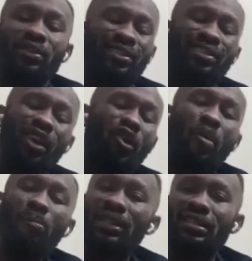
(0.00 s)
The
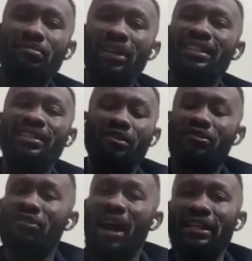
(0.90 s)
commitment, the
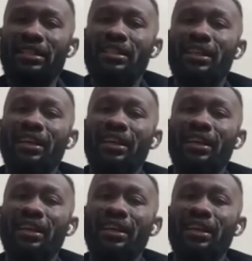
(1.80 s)
fight,